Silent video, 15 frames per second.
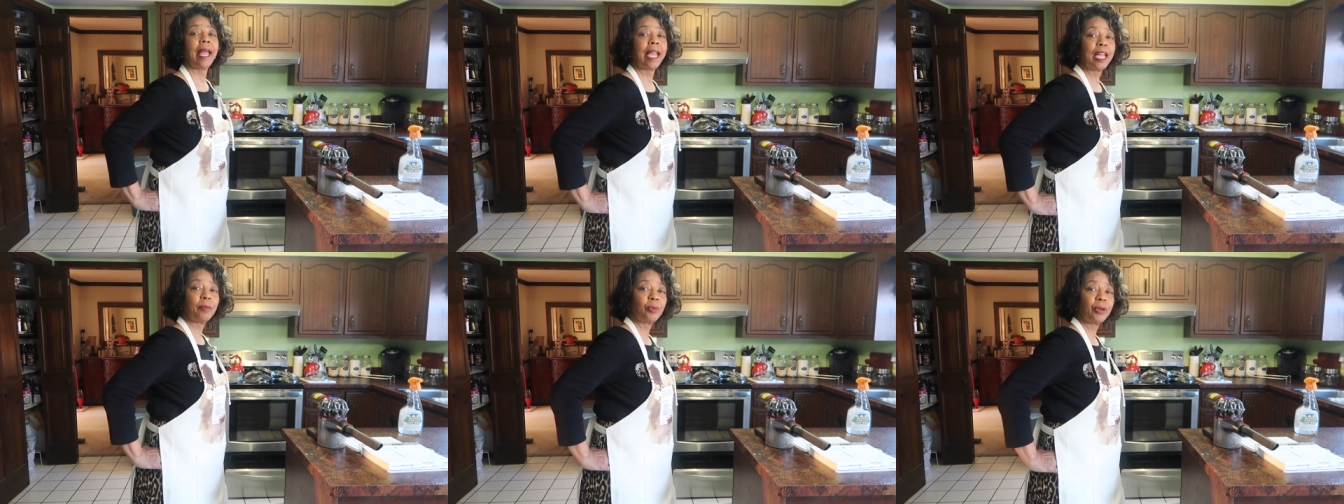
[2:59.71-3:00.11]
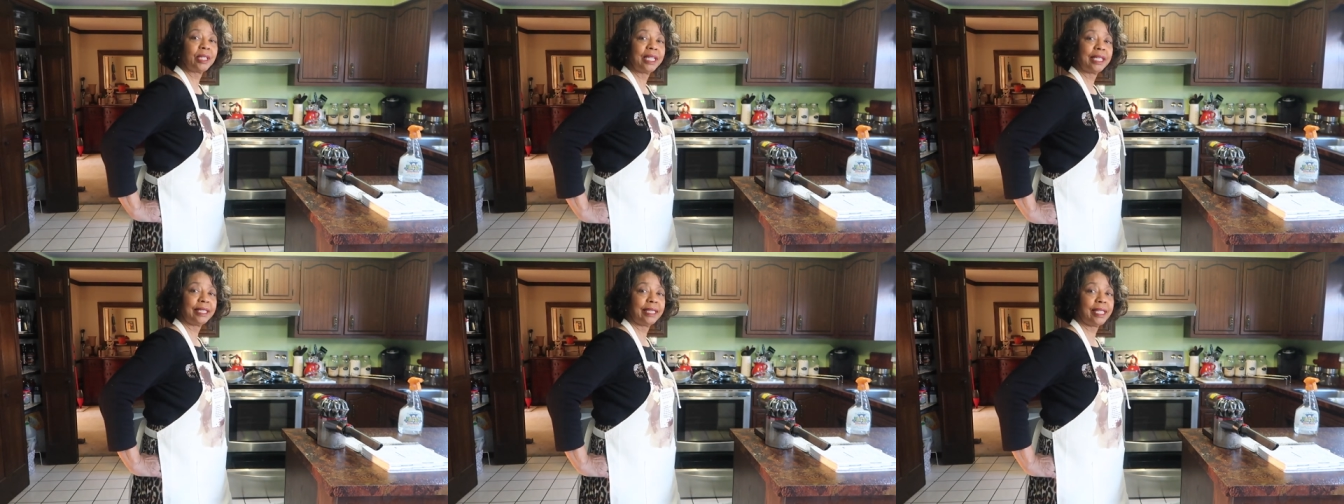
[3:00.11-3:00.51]

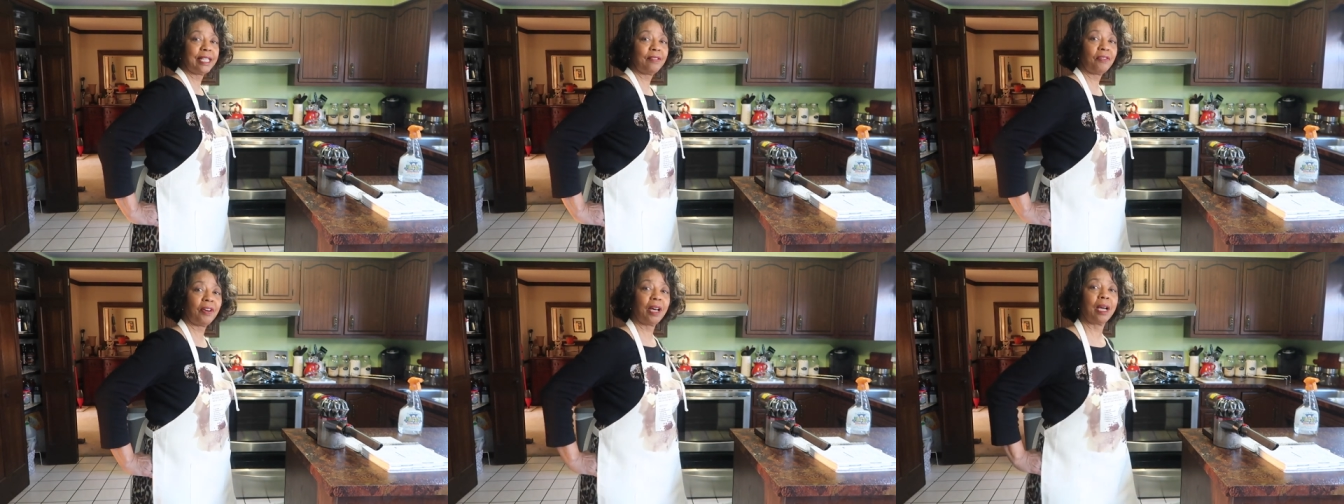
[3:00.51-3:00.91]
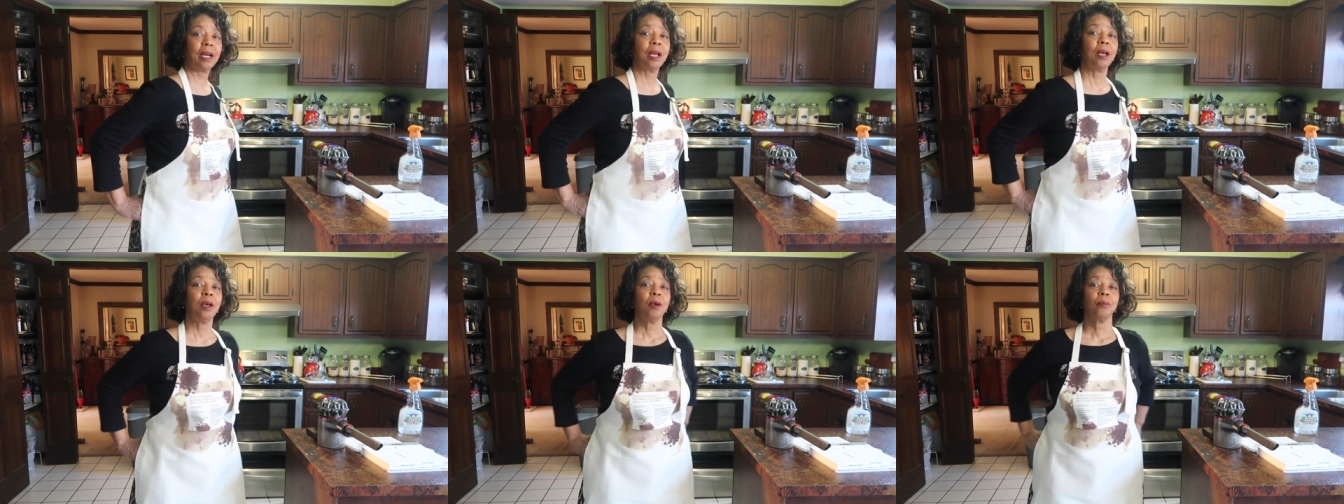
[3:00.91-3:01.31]
Apron Diva.
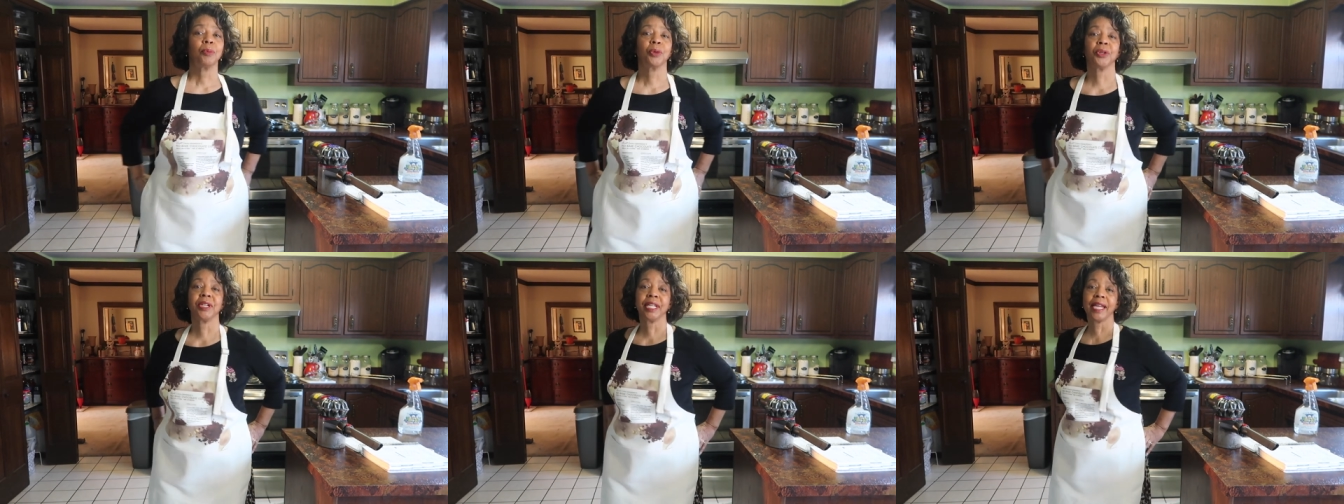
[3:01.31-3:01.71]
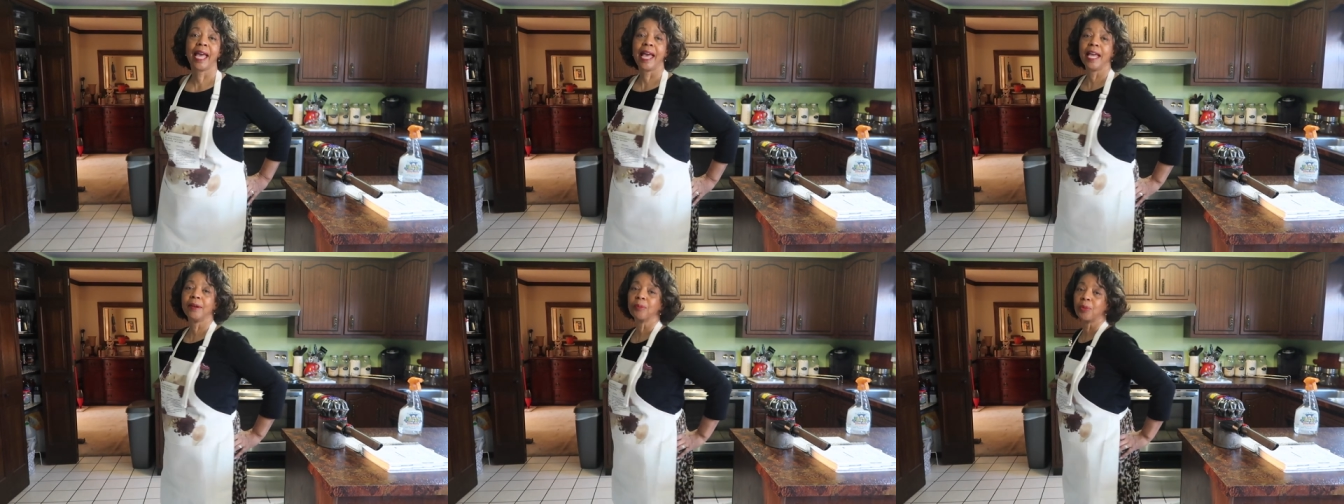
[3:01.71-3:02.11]

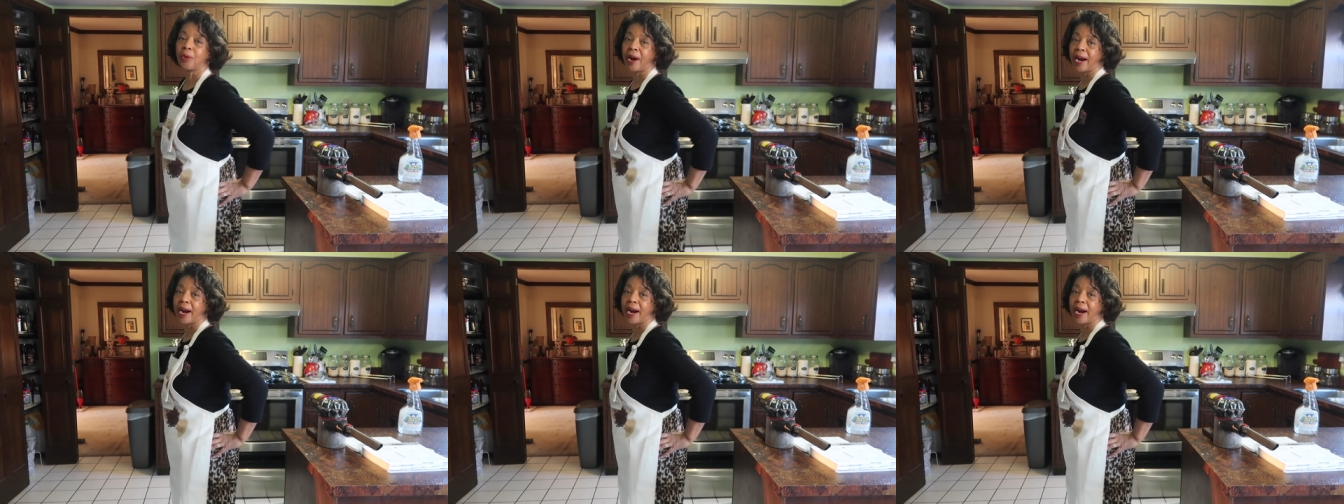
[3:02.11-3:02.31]
Pretty and